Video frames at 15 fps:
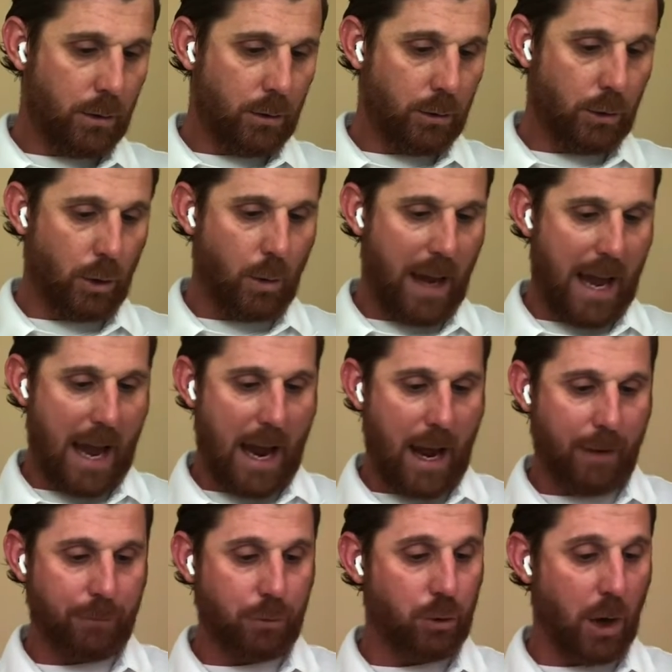You
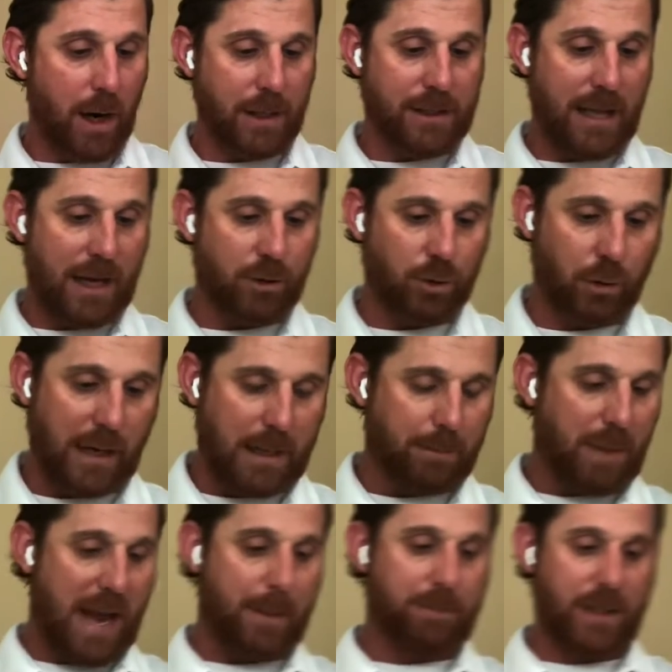have drugs that treat
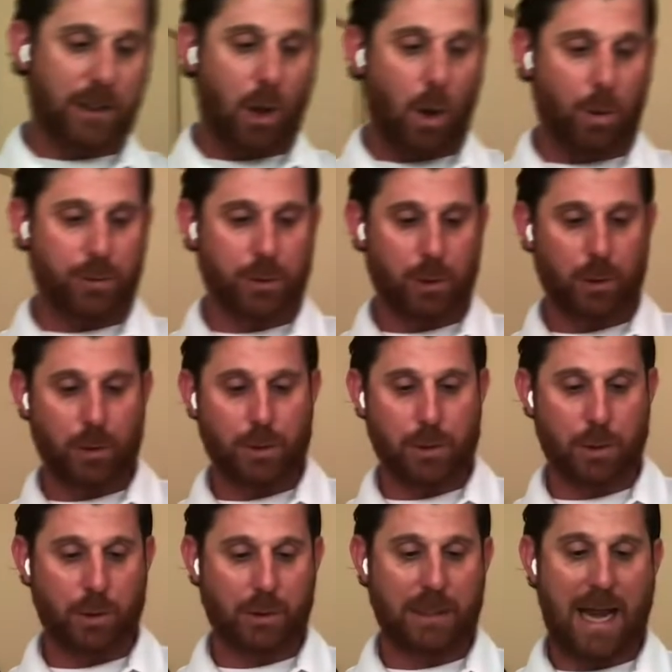peptic ulcers
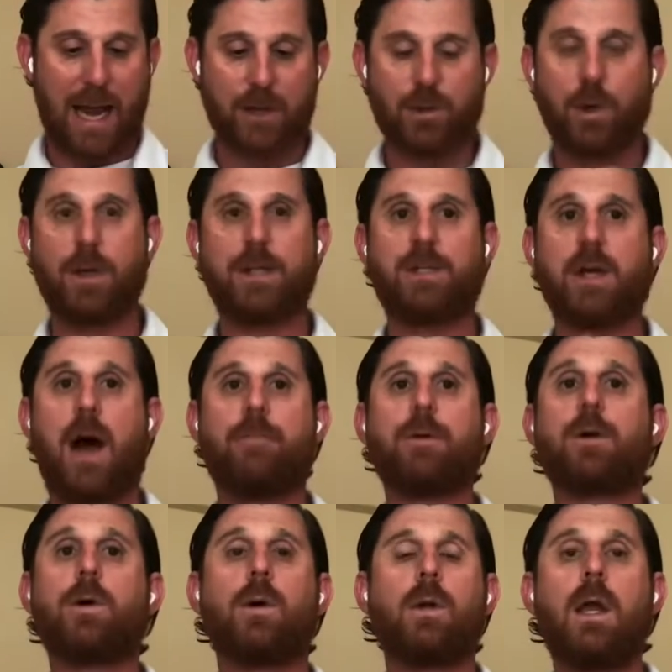or
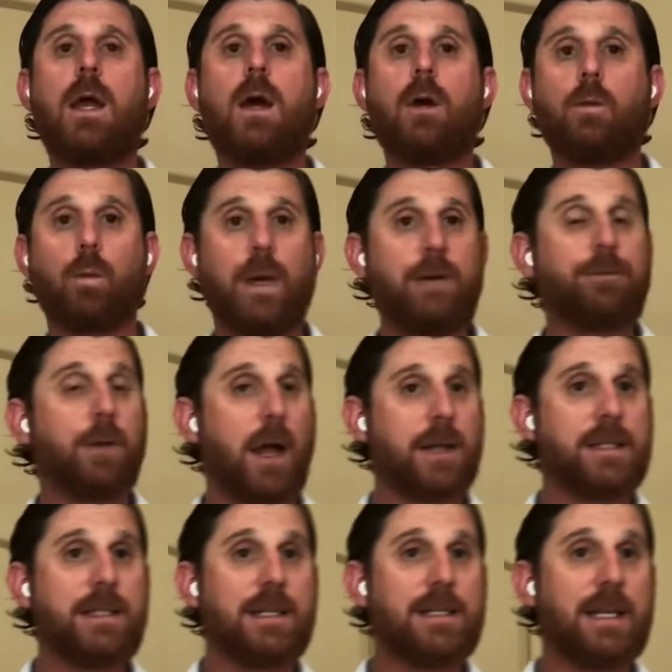gastroesophageal
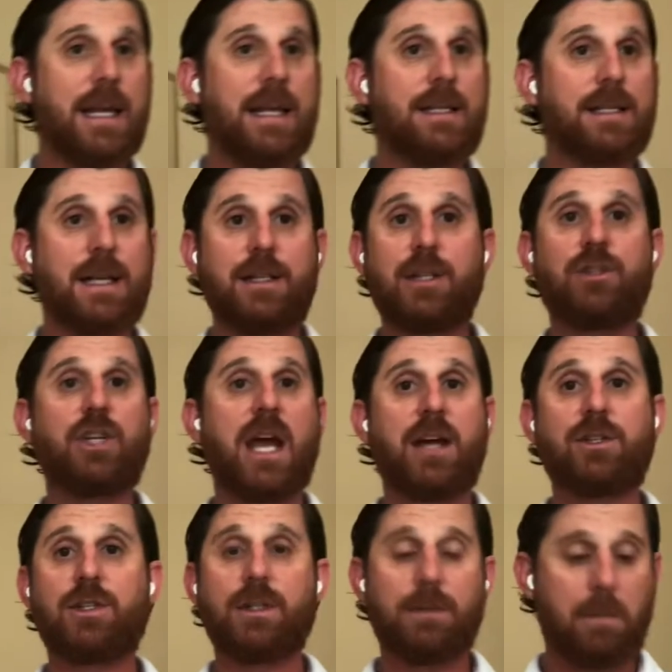reflux disease,
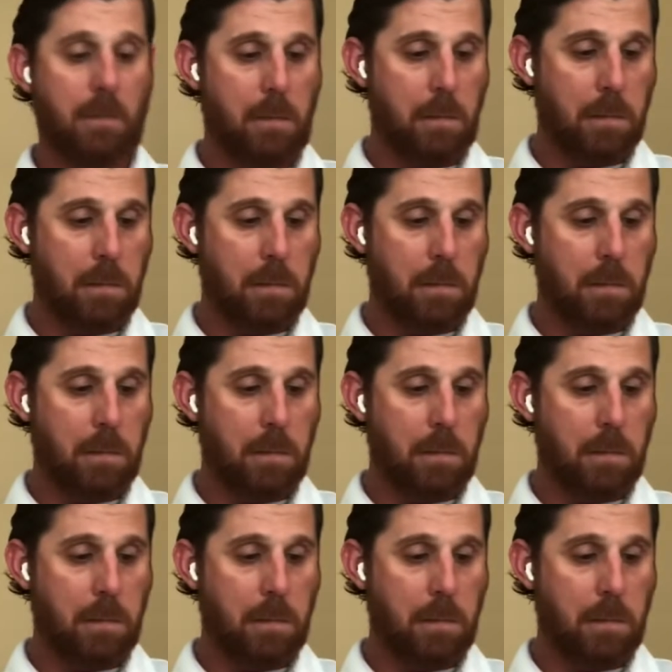indigestion.